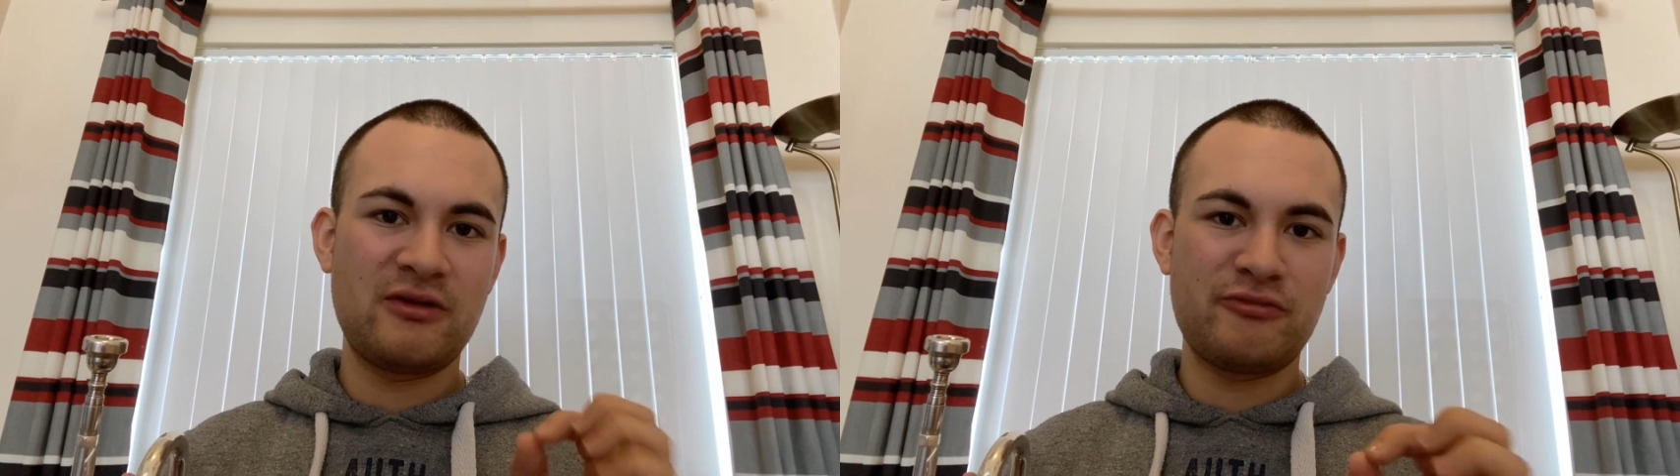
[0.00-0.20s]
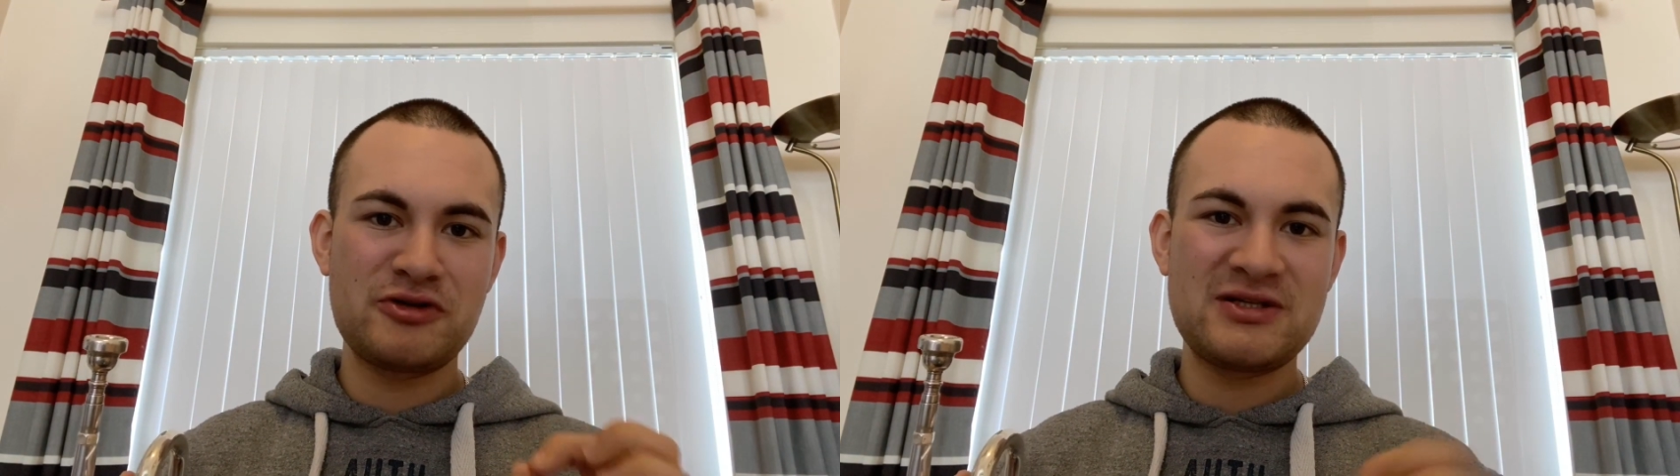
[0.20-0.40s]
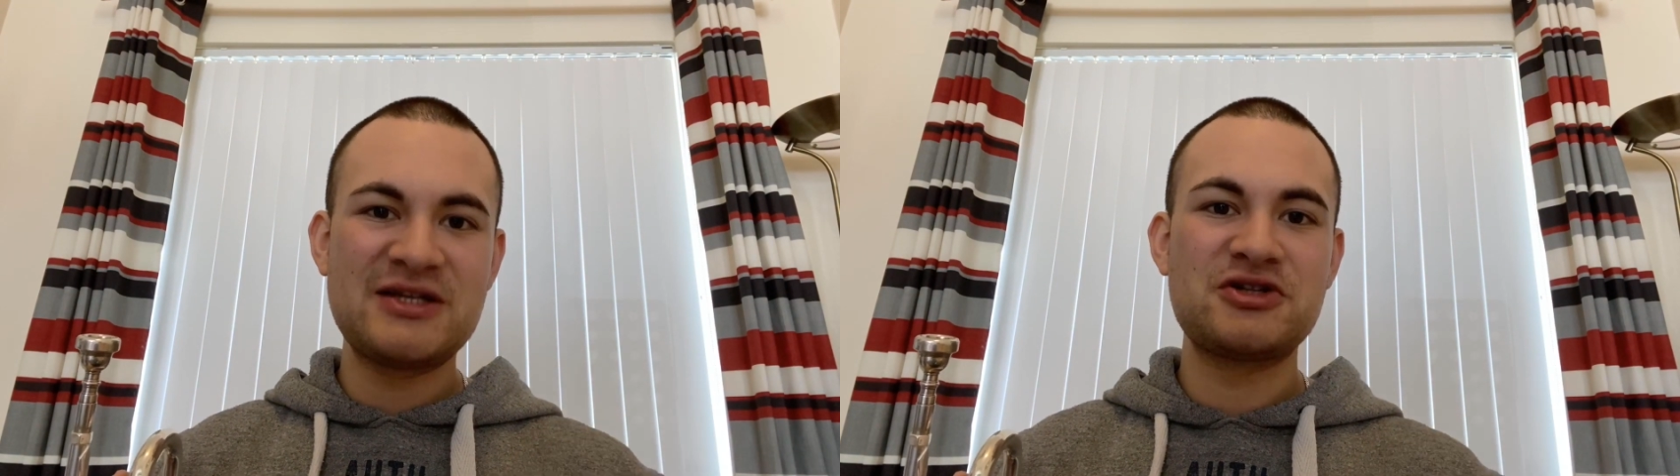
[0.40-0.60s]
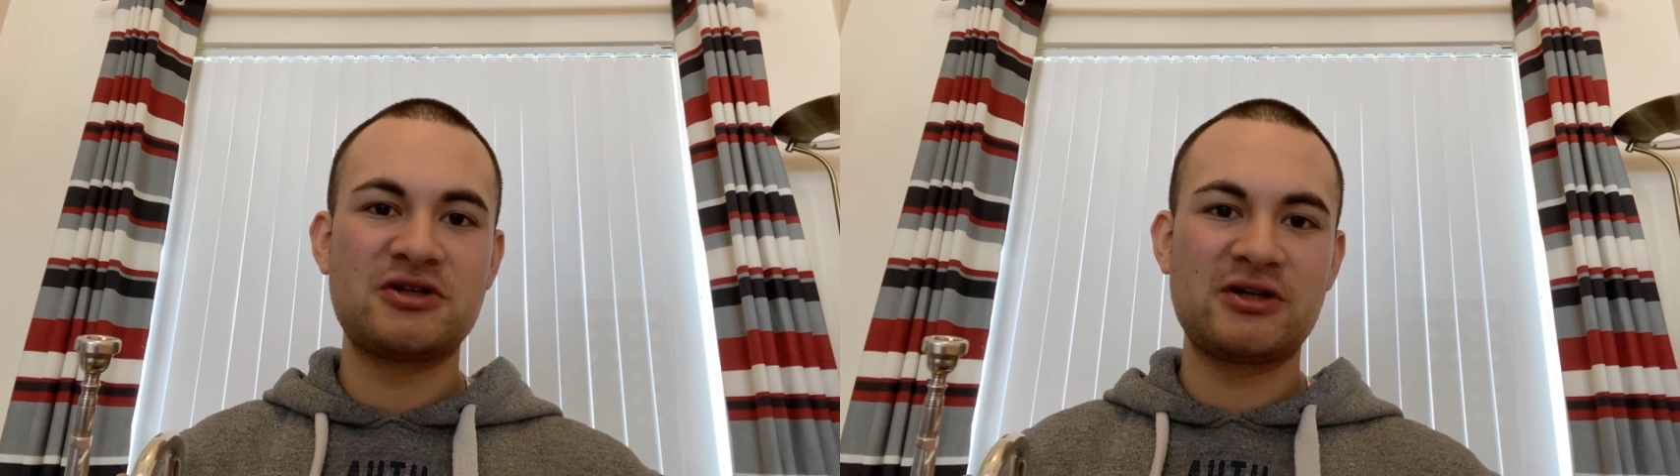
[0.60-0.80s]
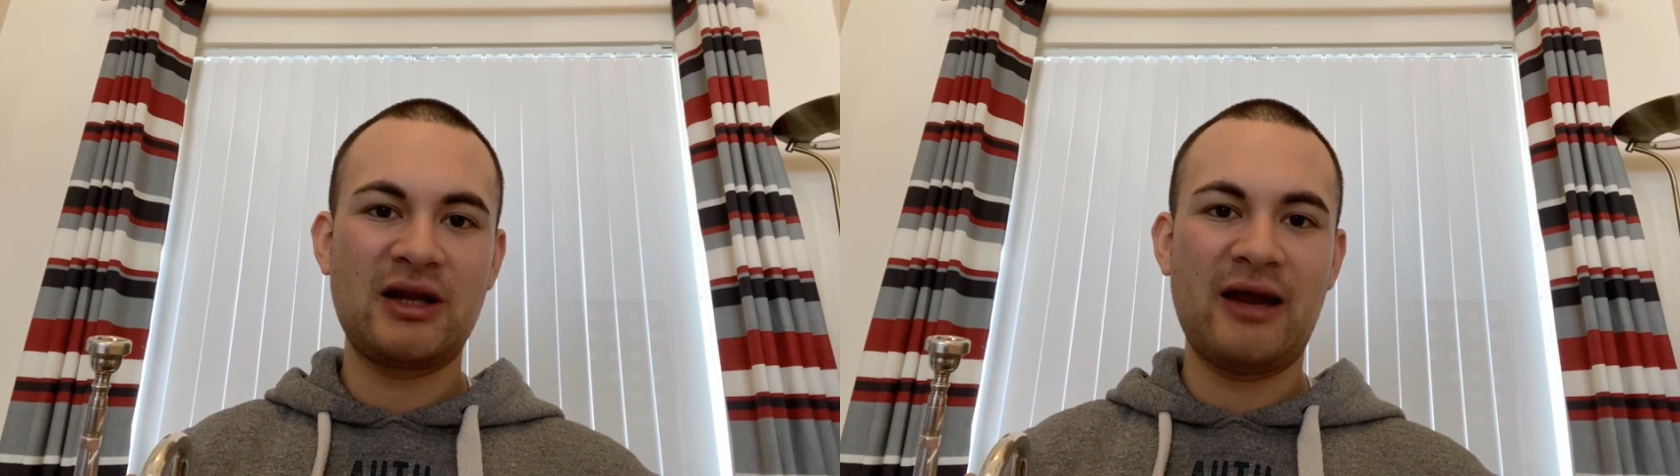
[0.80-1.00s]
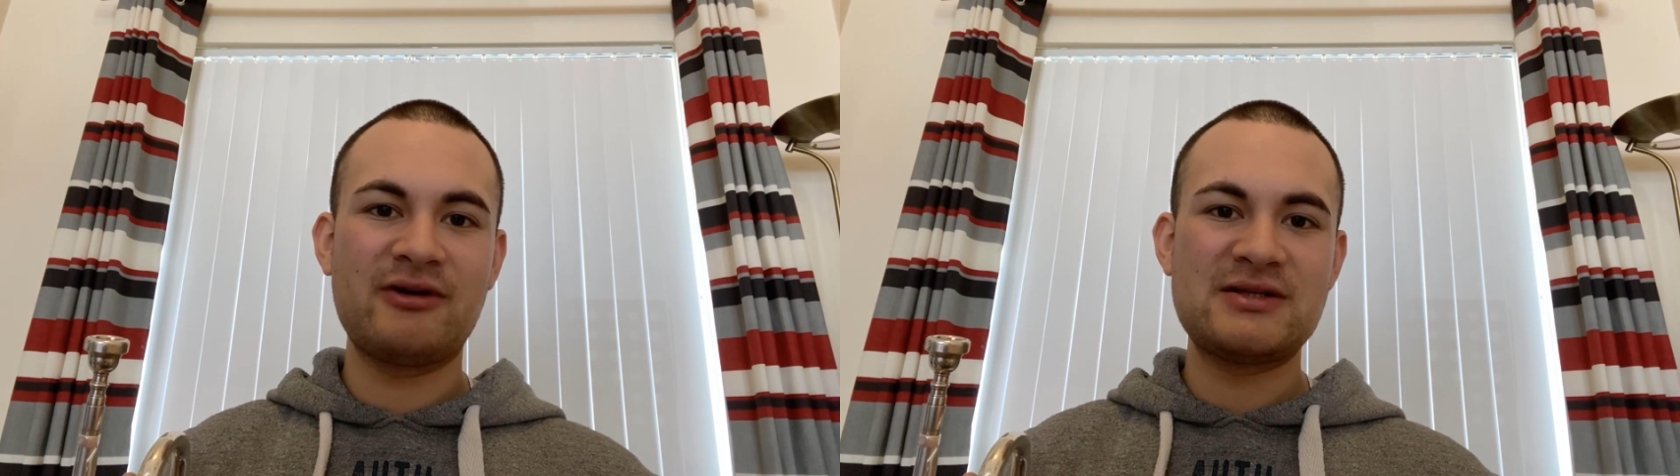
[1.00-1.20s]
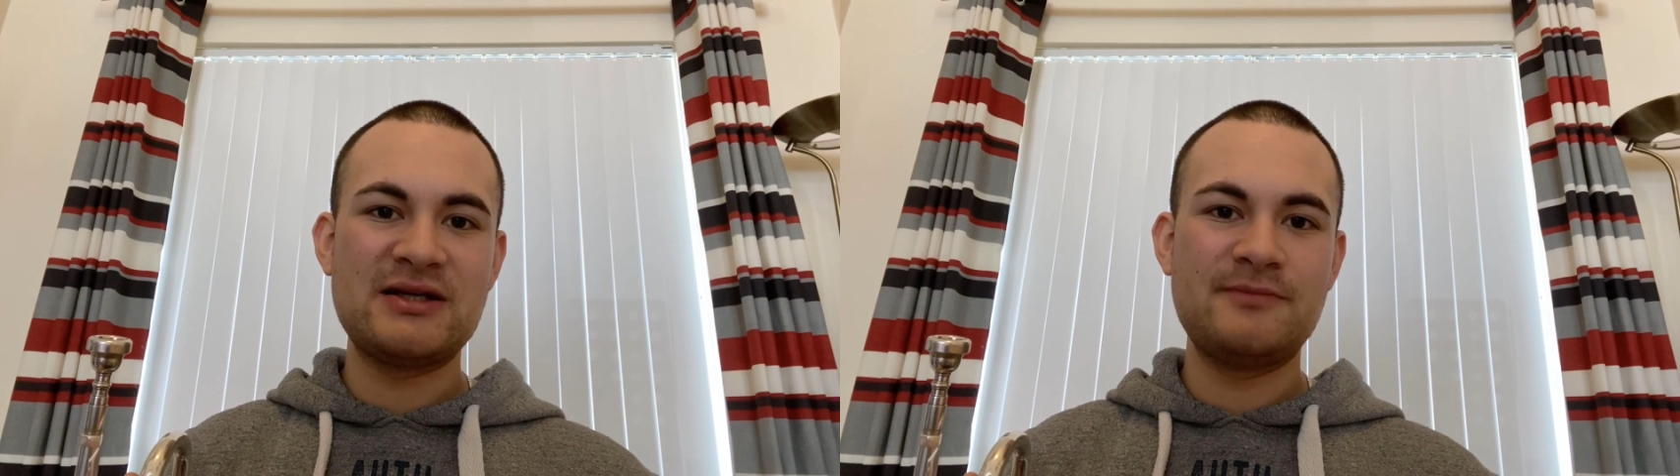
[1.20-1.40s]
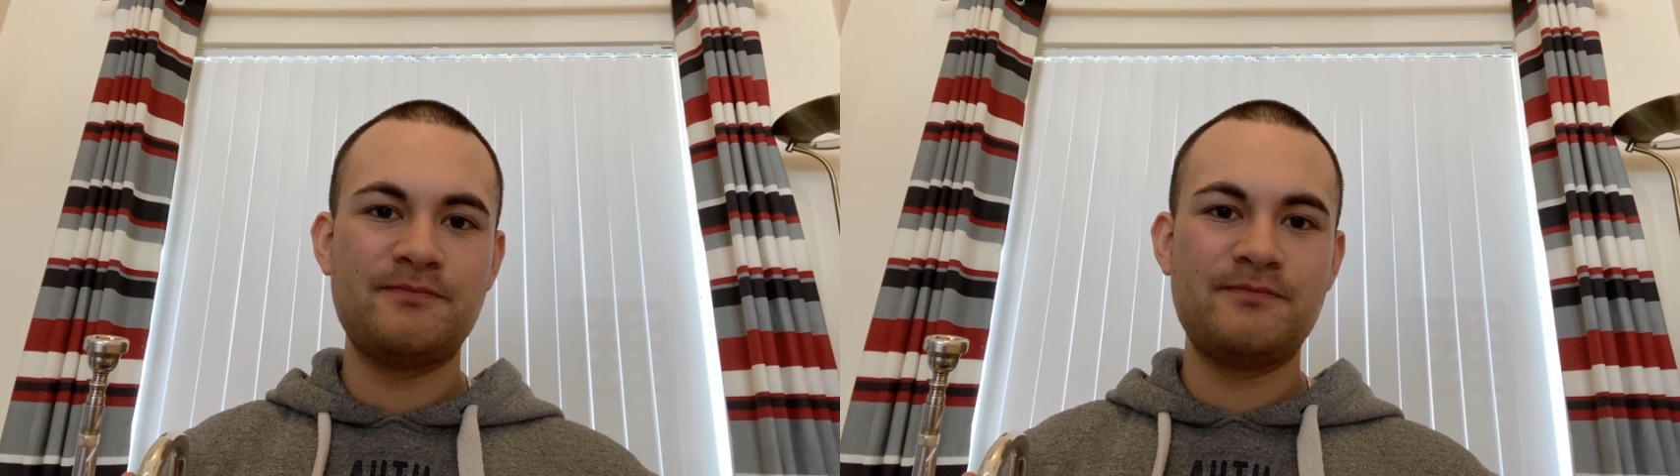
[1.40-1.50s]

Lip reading: precision and clarity.